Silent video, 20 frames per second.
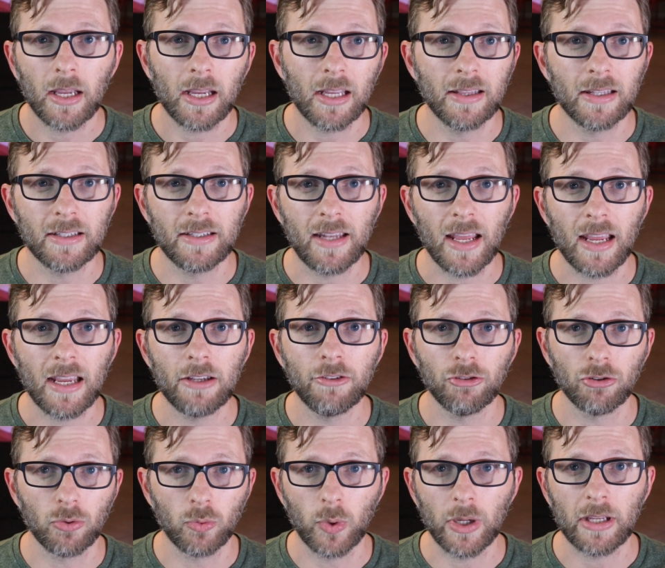In the
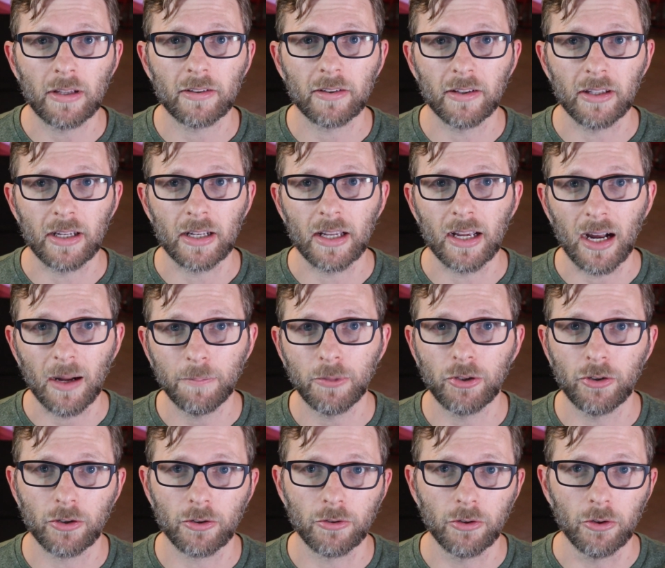days or weeks leading up
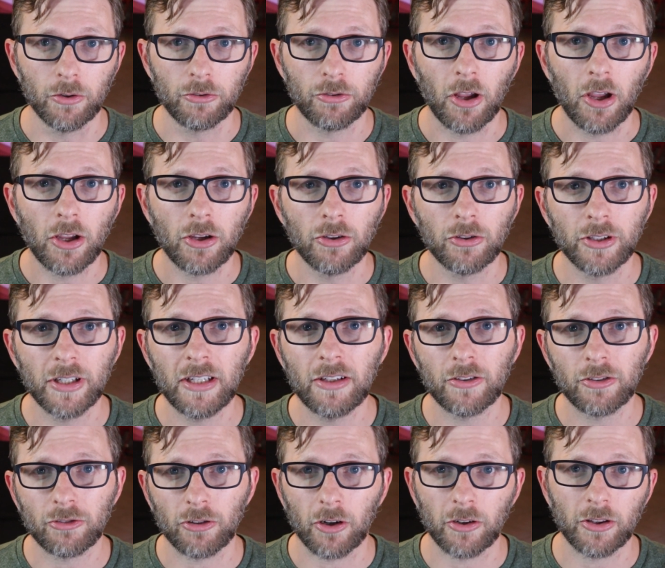to your cruise, you'll need
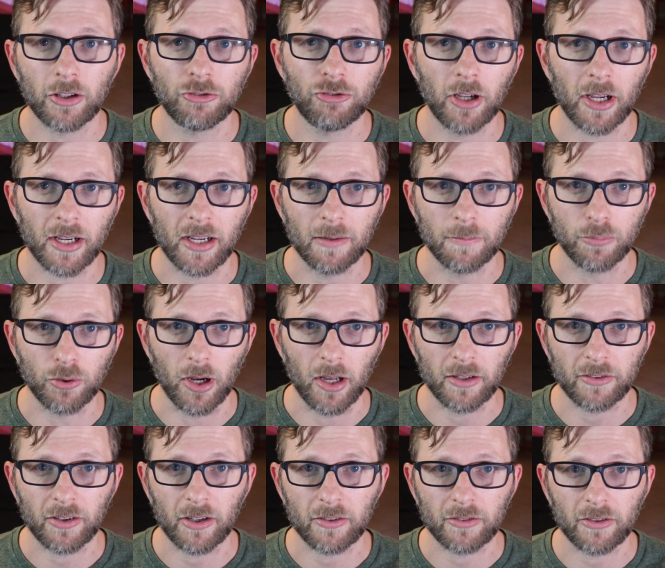to start the check-in
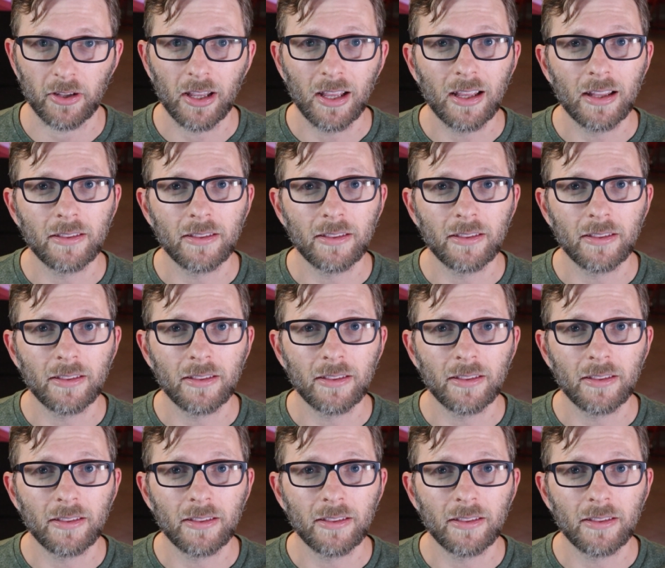process.